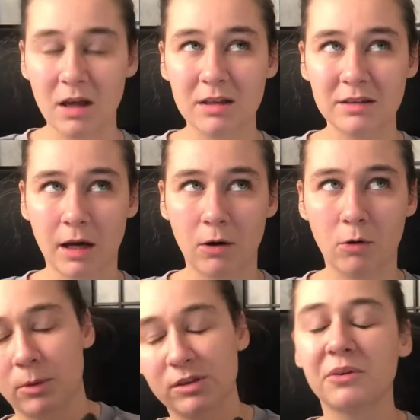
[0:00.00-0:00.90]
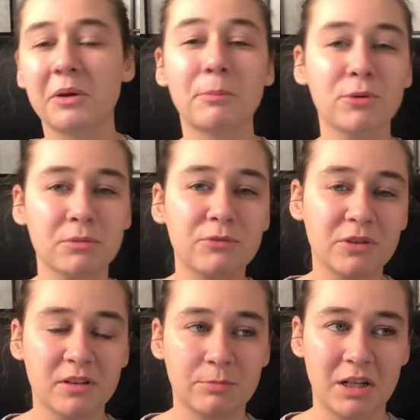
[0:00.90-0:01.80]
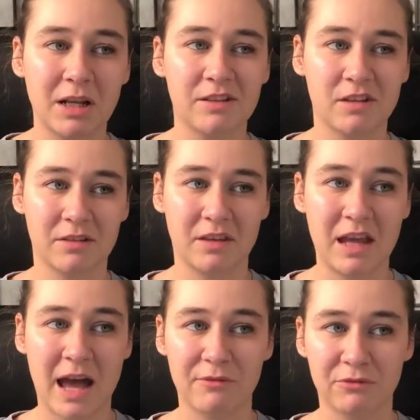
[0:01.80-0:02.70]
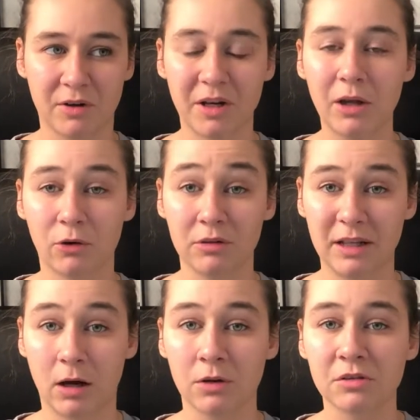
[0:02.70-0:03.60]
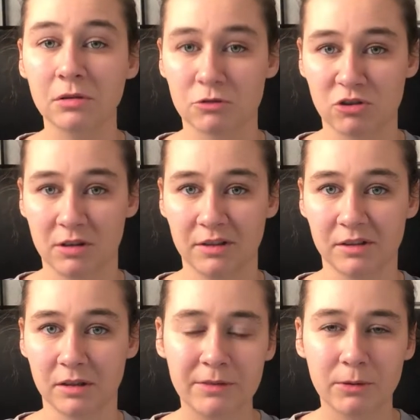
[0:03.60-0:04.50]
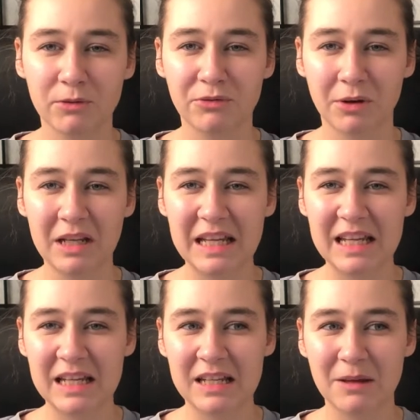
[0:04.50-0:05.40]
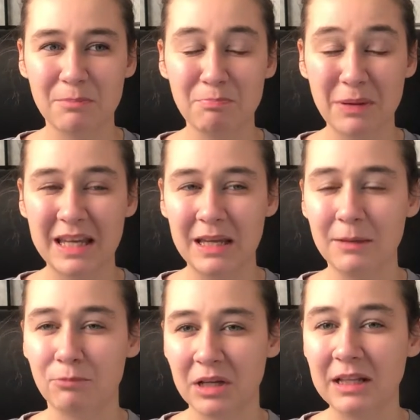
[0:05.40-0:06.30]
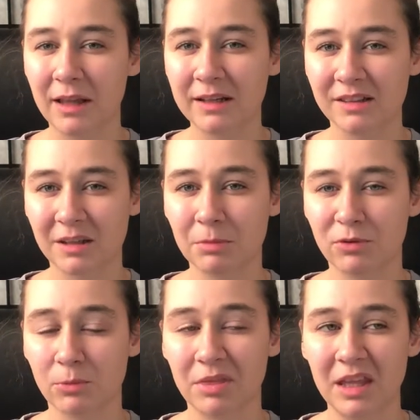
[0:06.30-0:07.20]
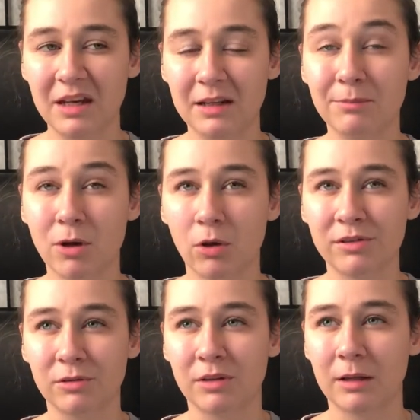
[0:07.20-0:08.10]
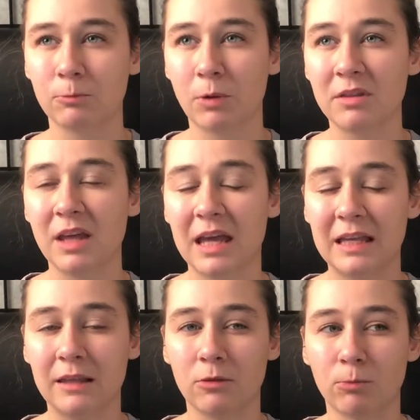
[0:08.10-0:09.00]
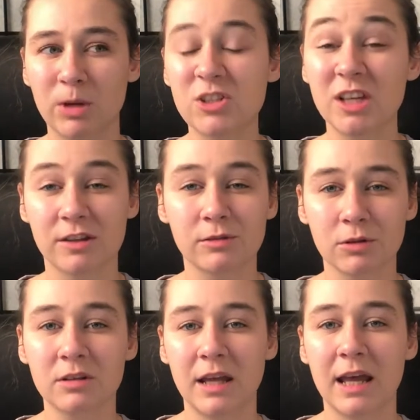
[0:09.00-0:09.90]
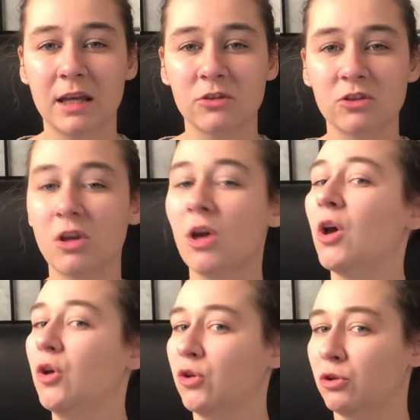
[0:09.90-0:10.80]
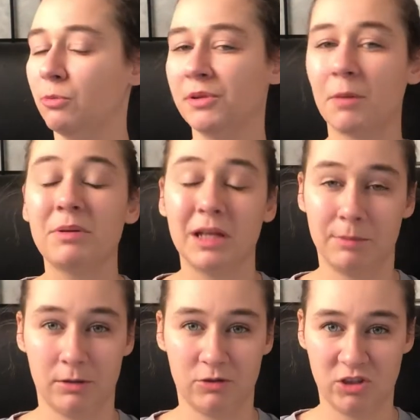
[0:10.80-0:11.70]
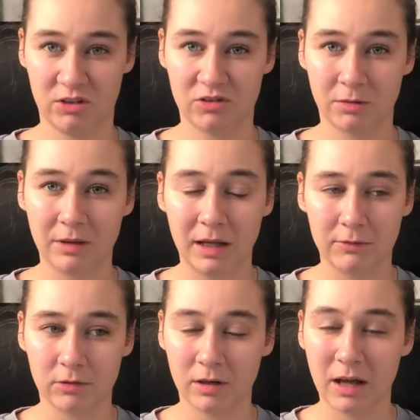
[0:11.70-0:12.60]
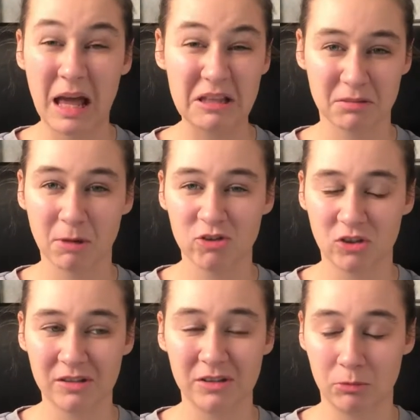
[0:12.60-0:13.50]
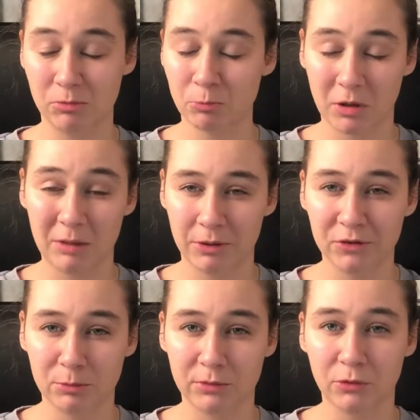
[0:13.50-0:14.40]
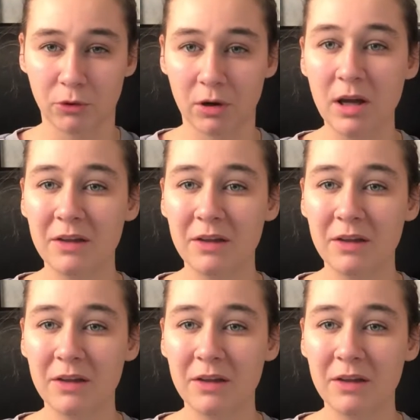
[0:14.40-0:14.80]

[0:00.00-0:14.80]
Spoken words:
Now, what's very important for this breed is that they have very early on socializing. They're a very picky breed, like I said before, with eating, but also that when they reach a certain age, you will not be able to change their behavior as much as you were able to before.